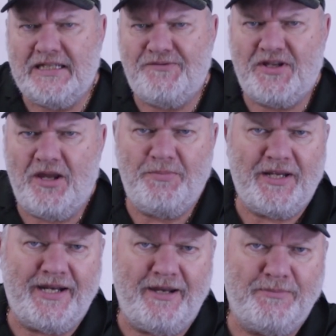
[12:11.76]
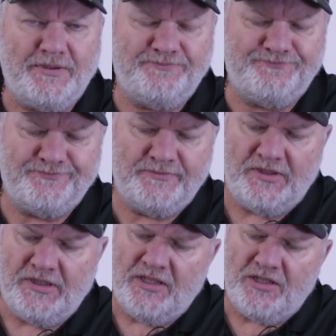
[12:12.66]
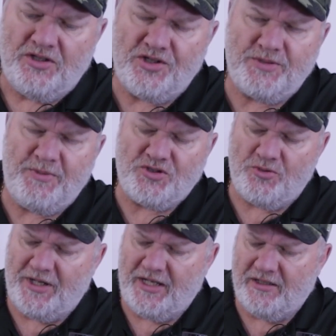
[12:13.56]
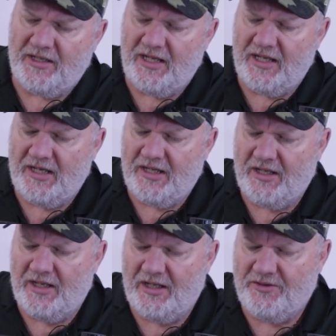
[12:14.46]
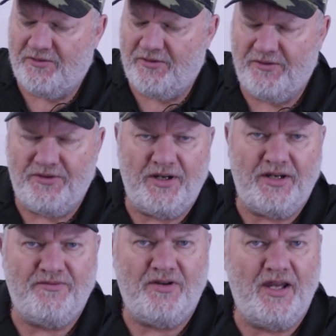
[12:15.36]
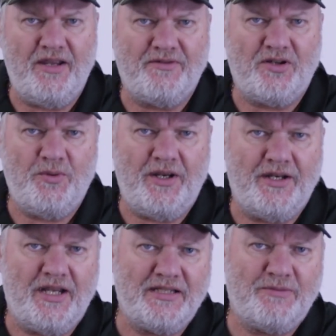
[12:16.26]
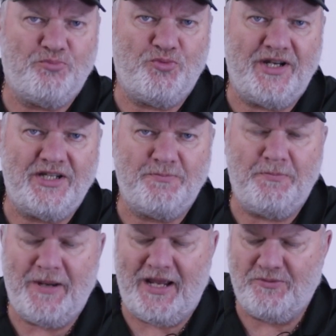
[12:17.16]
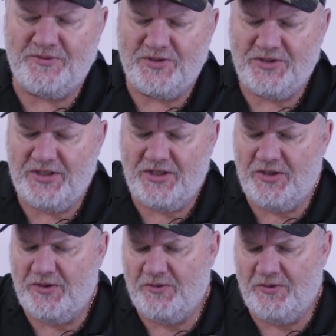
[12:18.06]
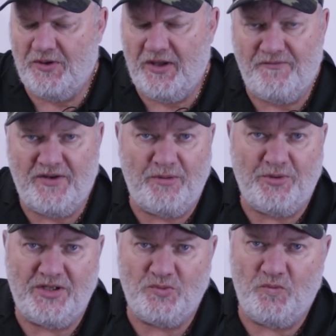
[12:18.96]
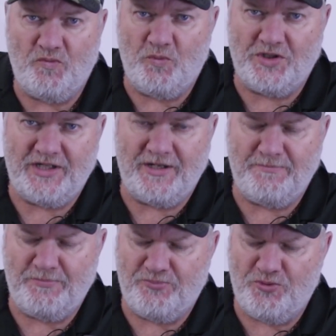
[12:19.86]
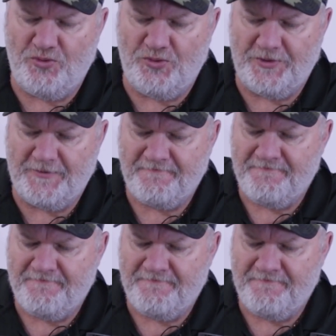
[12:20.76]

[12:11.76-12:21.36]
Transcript: if you go and pick it up, cost of petrol money and 135 quid. That's British pounds to you if anybody's watching abroad.